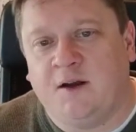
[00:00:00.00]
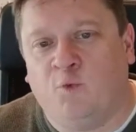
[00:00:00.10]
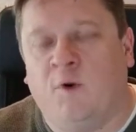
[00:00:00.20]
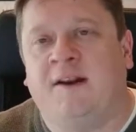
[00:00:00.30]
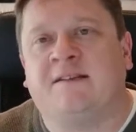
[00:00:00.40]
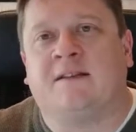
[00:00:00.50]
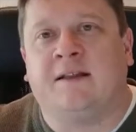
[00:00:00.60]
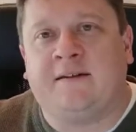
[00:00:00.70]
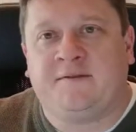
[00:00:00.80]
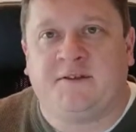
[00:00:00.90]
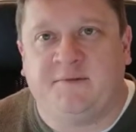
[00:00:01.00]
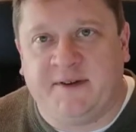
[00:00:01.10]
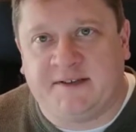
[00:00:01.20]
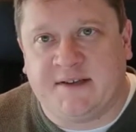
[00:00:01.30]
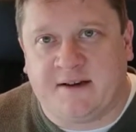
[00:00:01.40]
what is left to
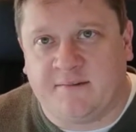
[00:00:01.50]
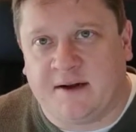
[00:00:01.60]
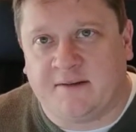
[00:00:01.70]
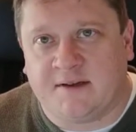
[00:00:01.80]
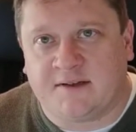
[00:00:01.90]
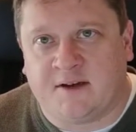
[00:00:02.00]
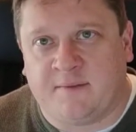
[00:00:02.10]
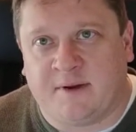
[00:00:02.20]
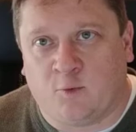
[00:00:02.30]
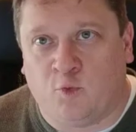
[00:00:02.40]
be said about this topic.